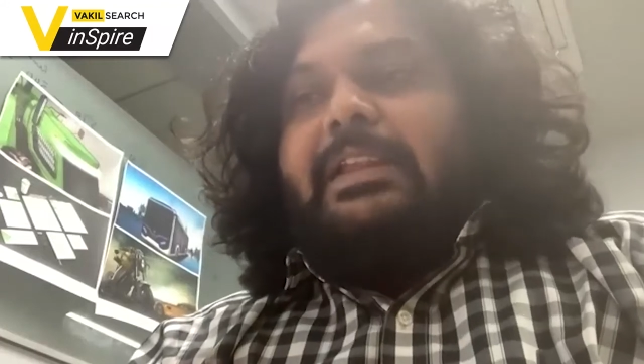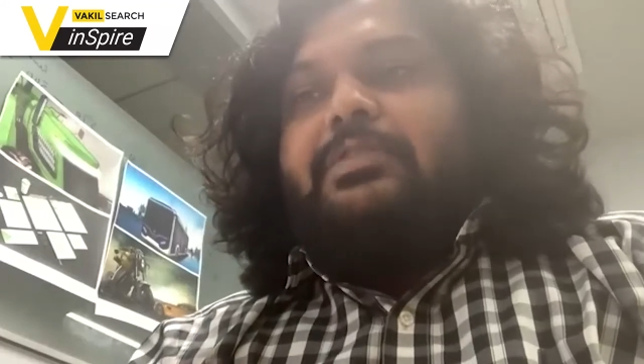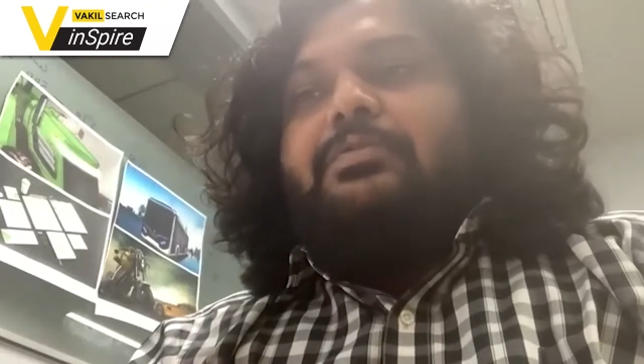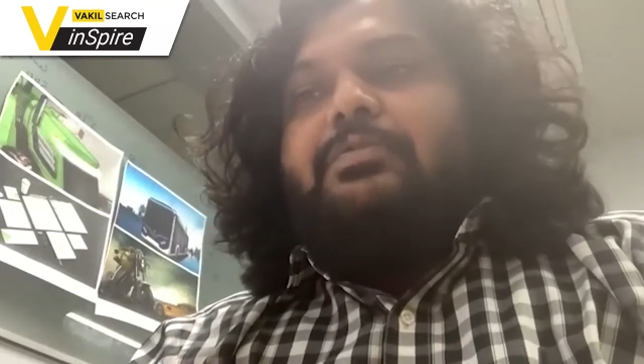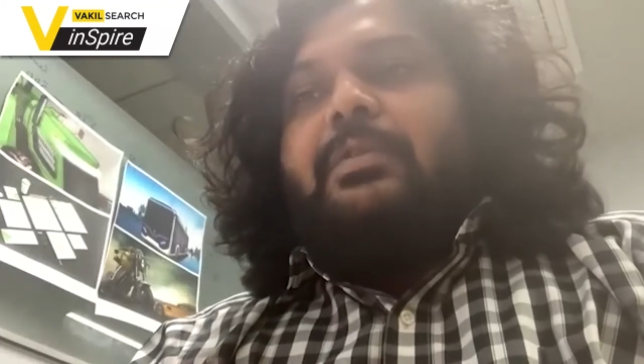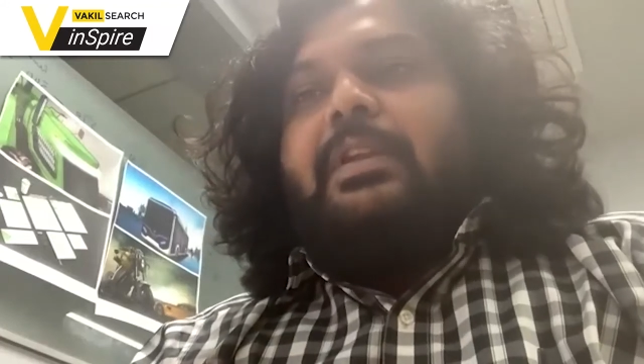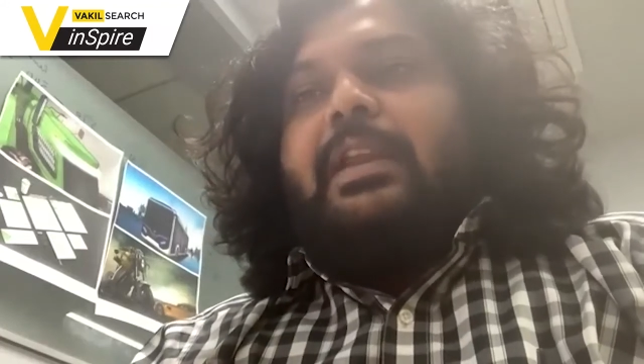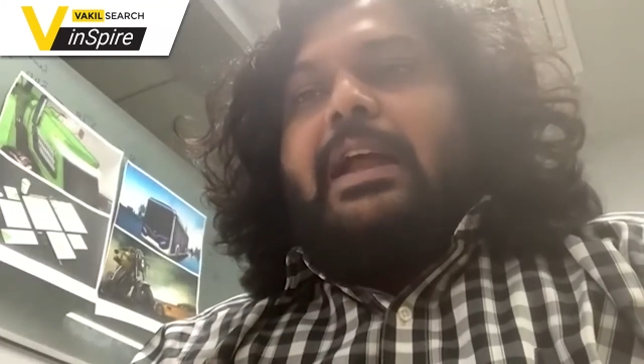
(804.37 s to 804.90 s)

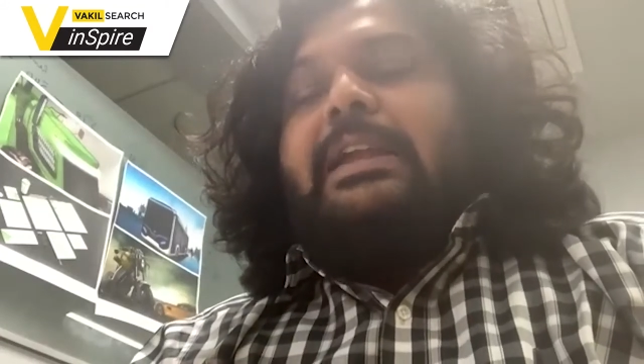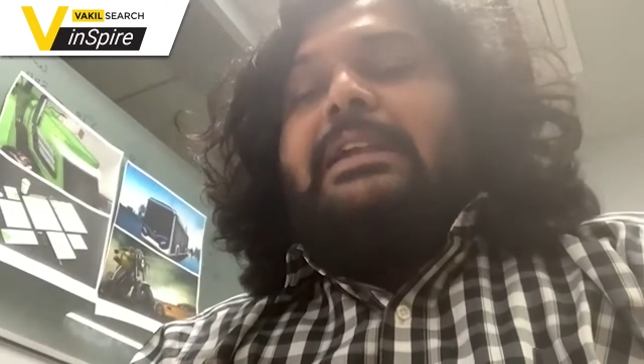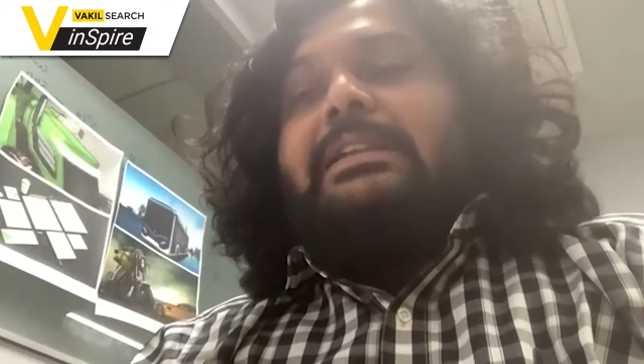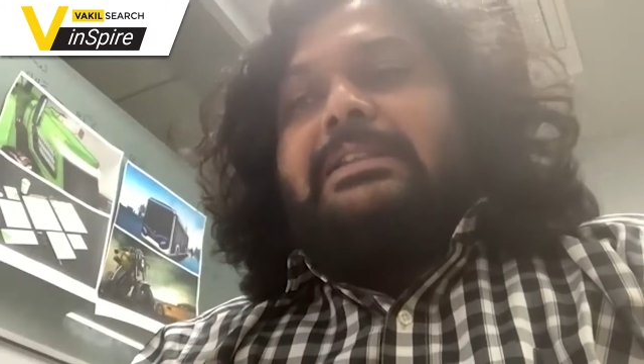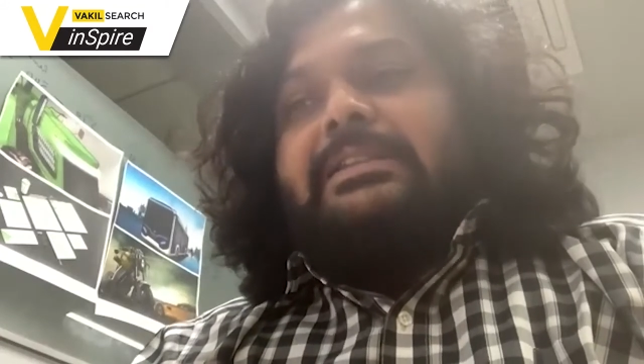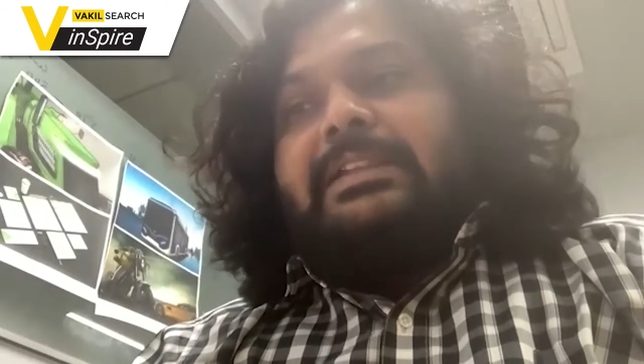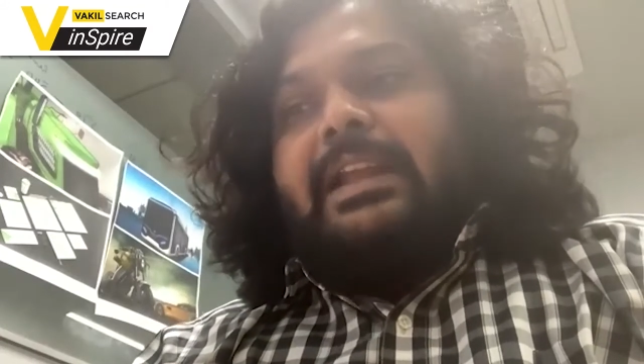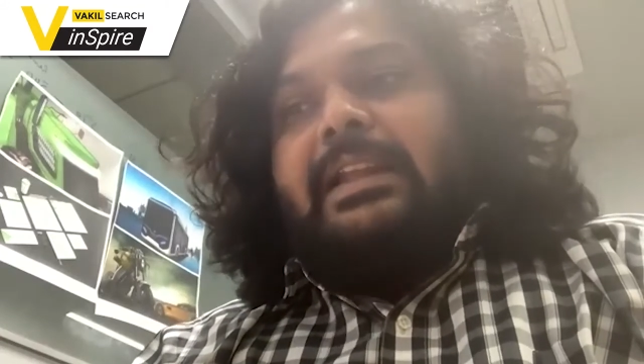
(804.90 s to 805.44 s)
then you will
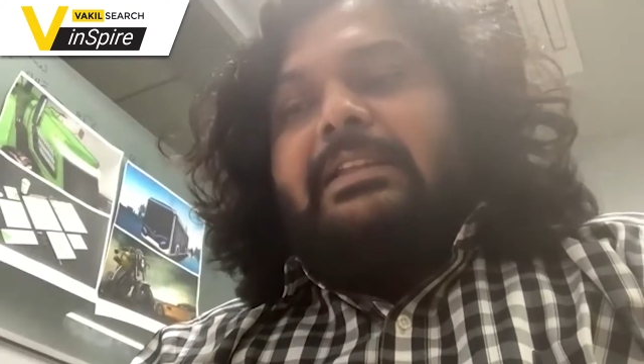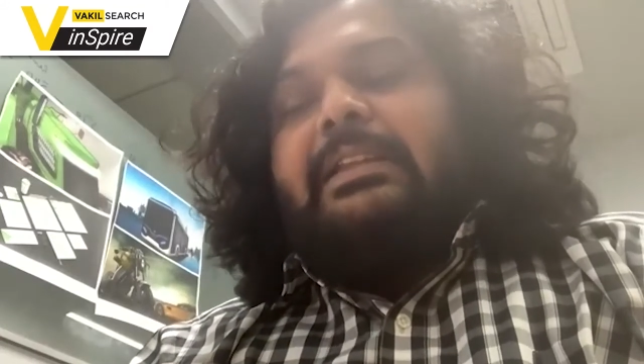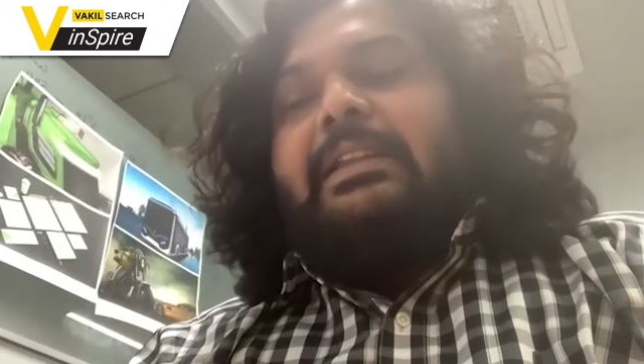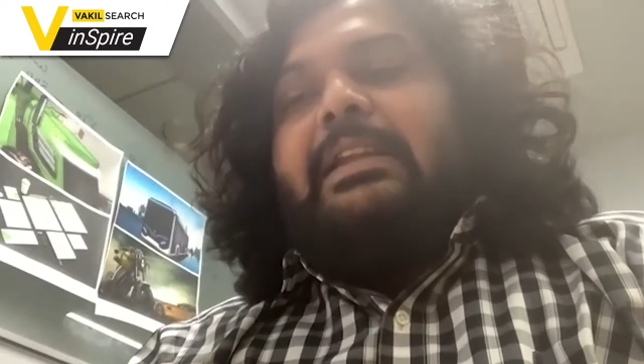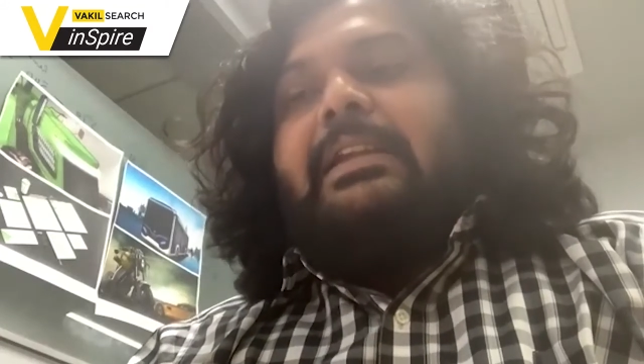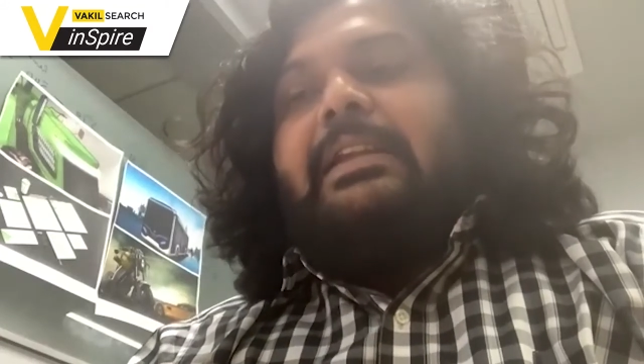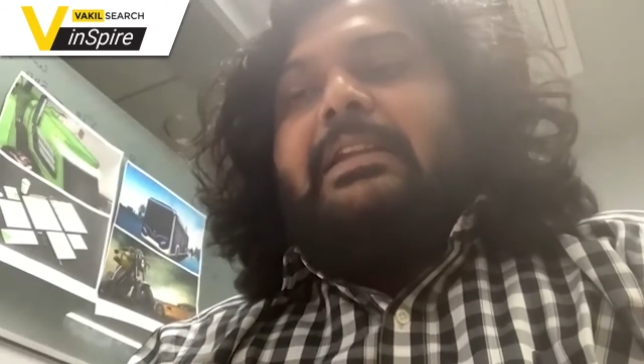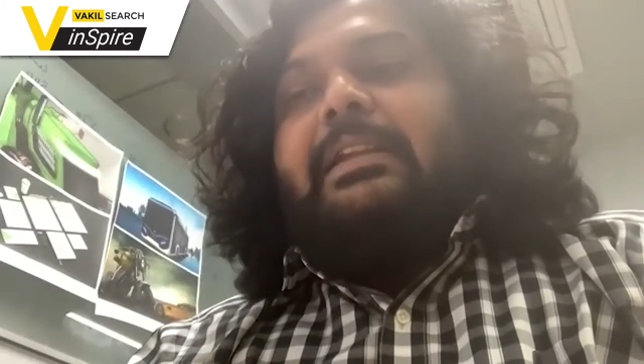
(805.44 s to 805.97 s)

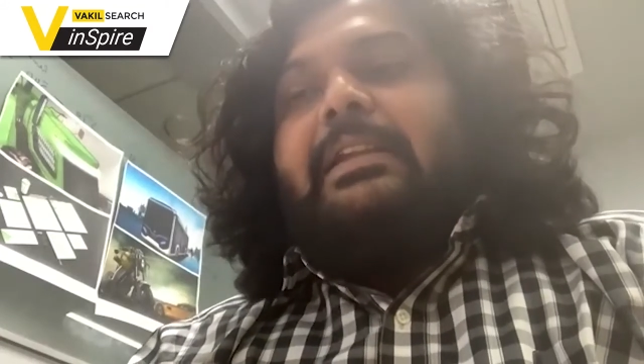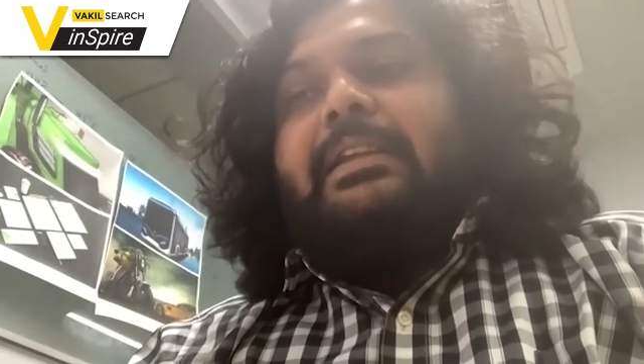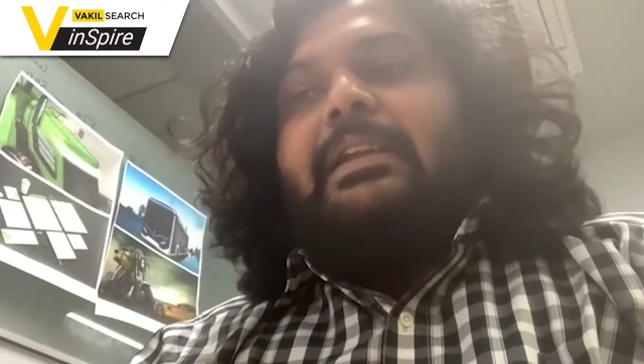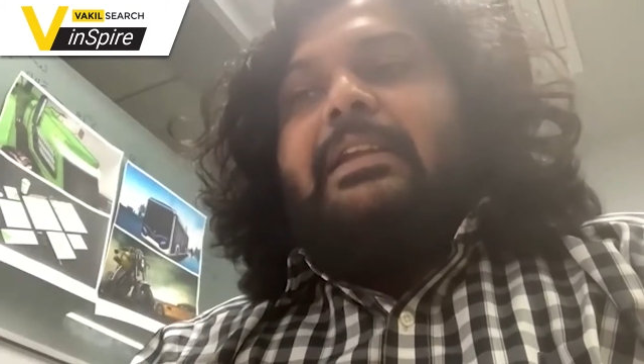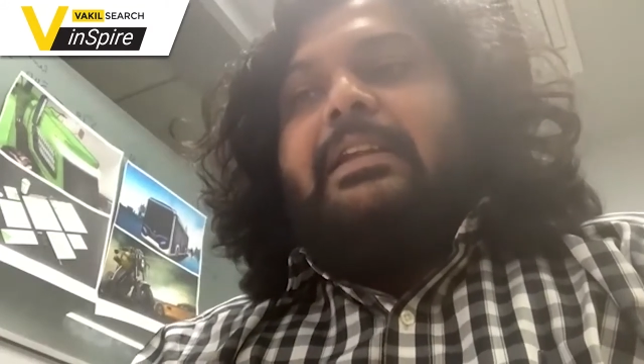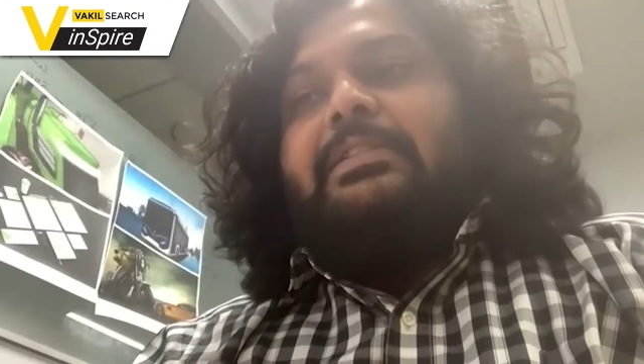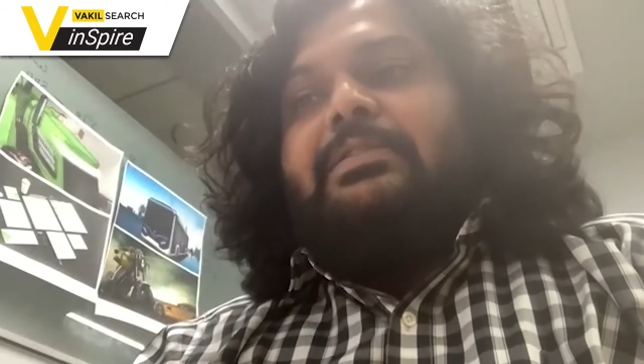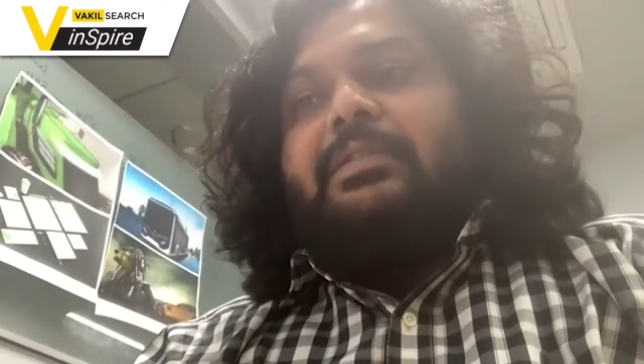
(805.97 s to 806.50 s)
understand the
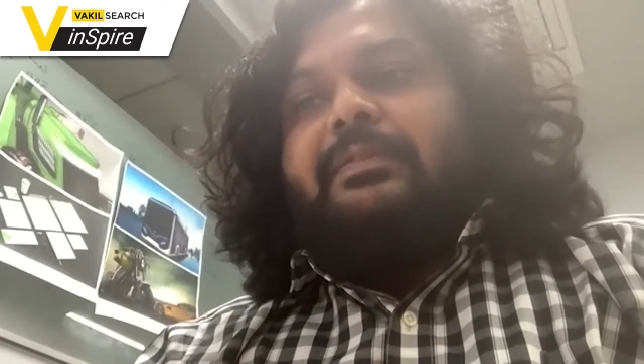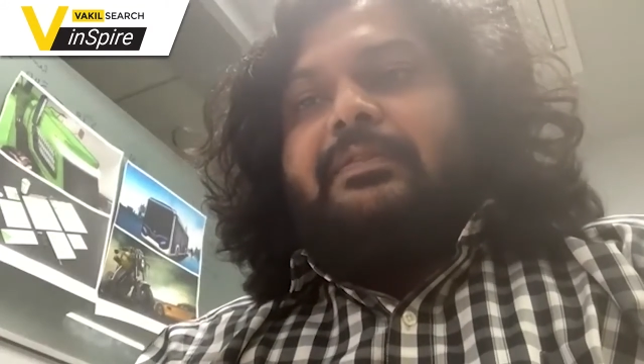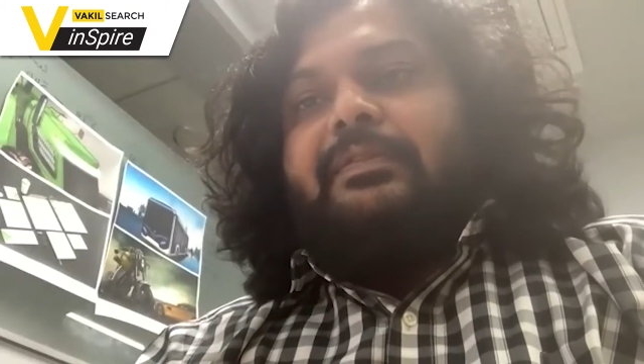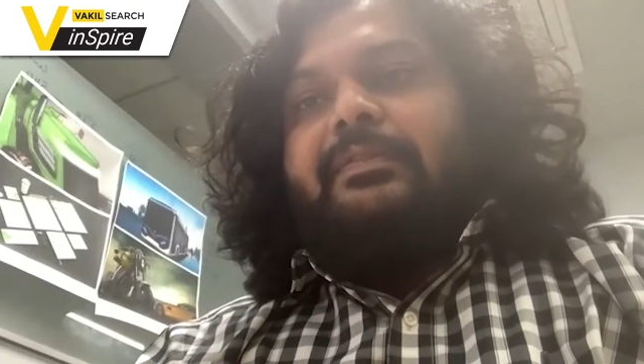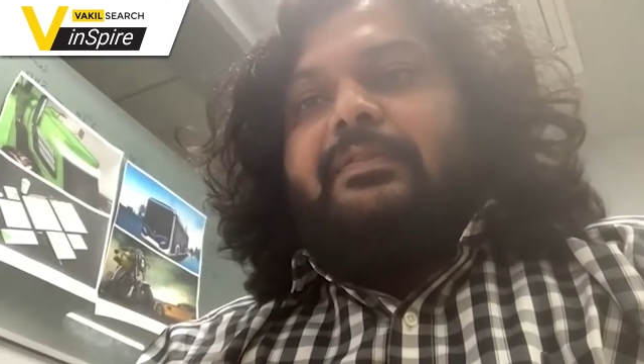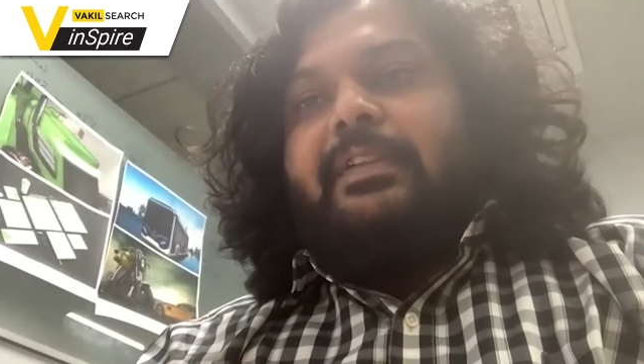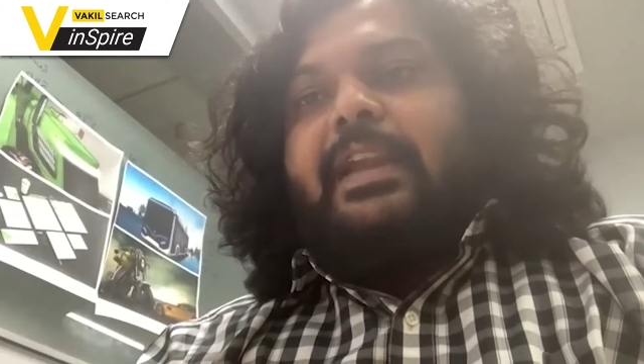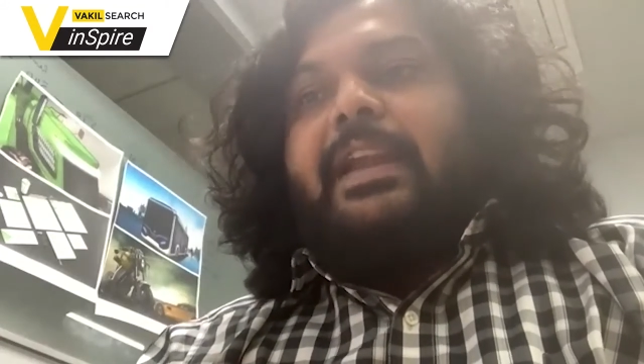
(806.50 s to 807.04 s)
nitty-gritties of